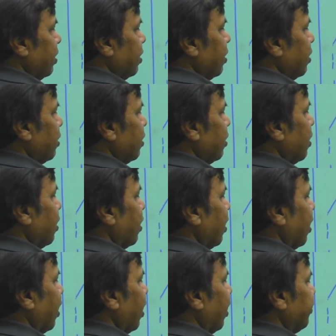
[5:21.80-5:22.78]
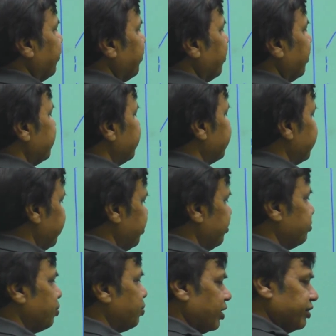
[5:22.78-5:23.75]
and say these points are
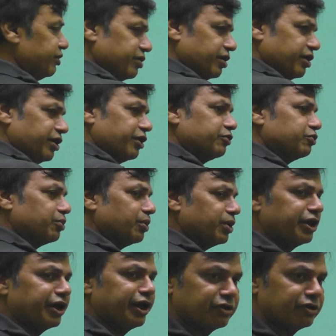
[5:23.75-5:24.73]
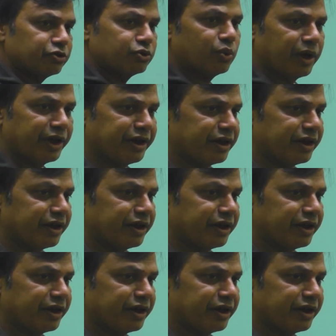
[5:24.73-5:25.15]
x1, x2 and x3.